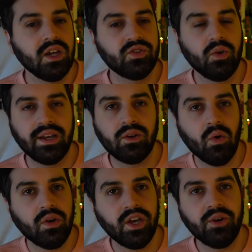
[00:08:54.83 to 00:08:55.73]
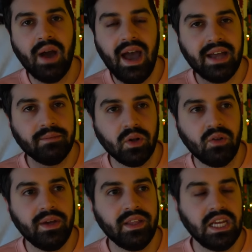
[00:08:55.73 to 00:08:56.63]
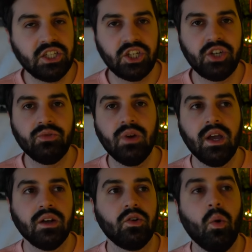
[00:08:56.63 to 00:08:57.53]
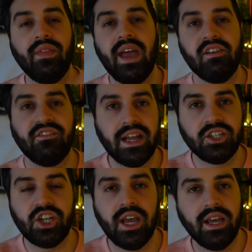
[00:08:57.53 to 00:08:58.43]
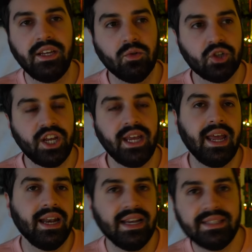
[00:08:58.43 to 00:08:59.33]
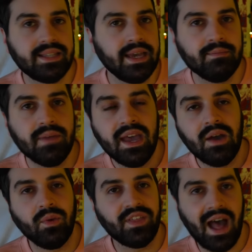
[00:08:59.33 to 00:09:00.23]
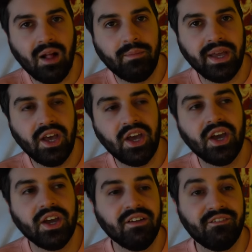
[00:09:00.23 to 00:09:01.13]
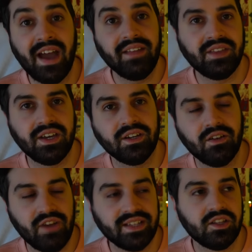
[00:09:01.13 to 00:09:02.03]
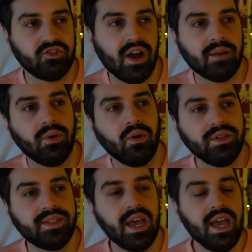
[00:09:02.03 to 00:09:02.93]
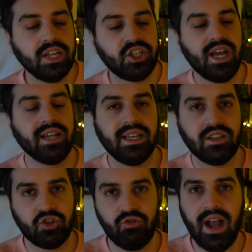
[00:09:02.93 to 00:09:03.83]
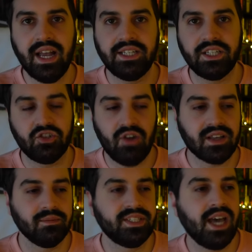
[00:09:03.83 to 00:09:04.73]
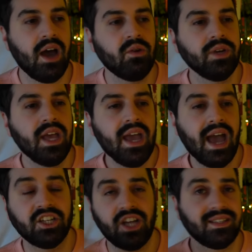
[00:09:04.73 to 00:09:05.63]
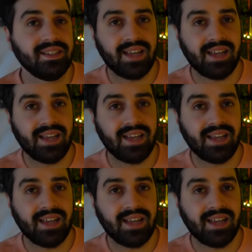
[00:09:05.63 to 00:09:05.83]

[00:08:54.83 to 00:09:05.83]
So like Goku and Bulma, they do go on their adventure, you know, she enlists him with helping her find the rest of the Dragon Balls, and she has like the tracker to track them down, and she has these